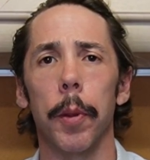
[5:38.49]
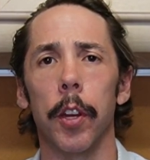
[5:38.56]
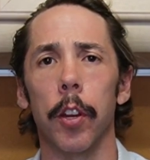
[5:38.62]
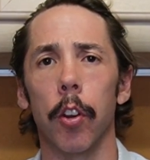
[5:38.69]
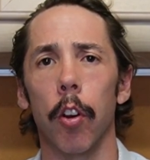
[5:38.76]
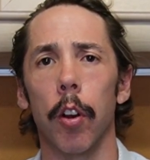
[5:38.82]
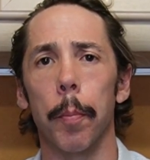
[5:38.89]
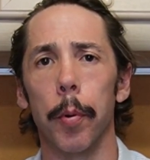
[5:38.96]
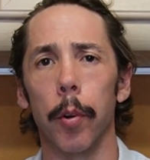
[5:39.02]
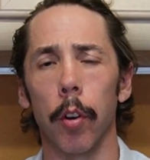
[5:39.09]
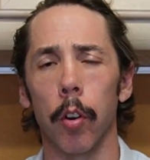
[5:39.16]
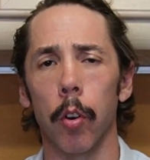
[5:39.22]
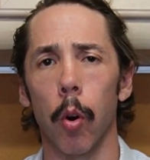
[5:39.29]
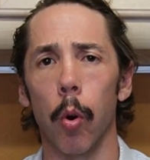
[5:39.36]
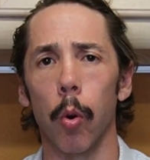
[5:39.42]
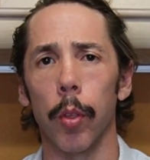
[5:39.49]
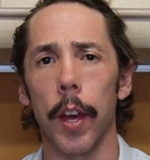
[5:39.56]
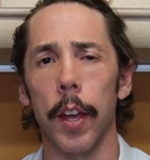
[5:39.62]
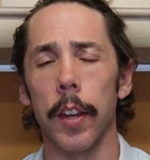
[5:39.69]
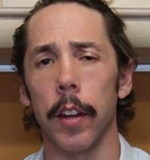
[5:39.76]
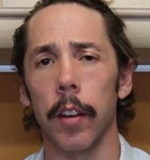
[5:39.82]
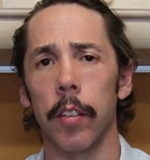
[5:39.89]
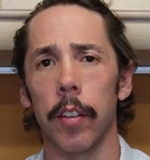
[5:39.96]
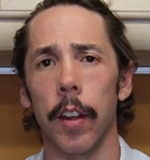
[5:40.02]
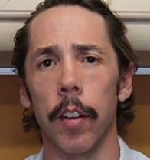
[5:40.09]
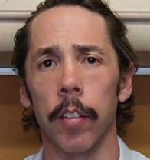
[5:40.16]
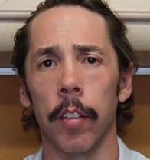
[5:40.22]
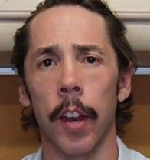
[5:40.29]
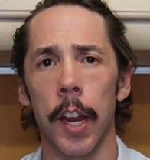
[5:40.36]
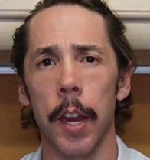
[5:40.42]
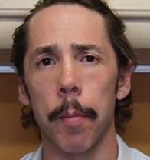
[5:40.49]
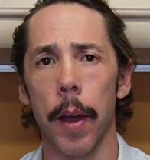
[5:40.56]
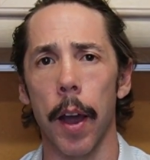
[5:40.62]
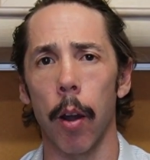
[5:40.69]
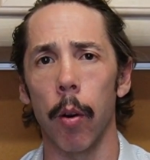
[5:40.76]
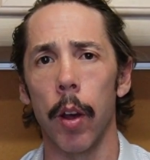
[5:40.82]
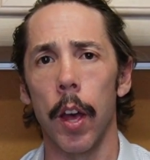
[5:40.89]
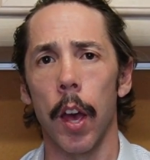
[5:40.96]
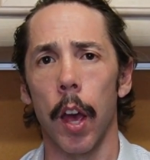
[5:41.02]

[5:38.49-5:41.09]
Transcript: You can go to book a call there, you can send us an email,